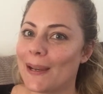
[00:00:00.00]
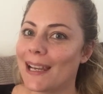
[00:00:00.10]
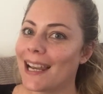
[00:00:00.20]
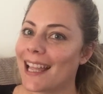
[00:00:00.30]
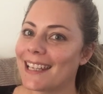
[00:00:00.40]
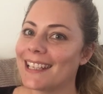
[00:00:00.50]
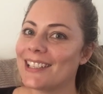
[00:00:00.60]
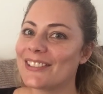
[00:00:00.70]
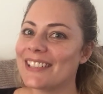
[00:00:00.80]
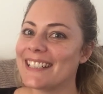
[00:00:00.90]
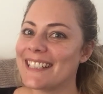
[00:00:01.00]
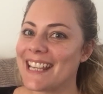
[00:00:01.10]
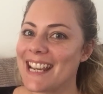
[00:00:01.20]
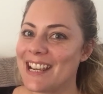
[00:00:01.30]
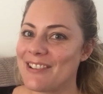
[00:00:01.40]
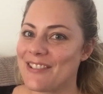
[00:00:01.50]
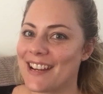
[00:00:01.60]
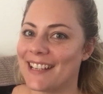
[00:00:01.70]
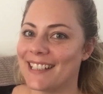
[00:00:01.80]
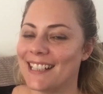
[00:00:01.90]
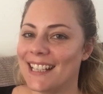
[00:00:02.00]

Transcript: planning your interior.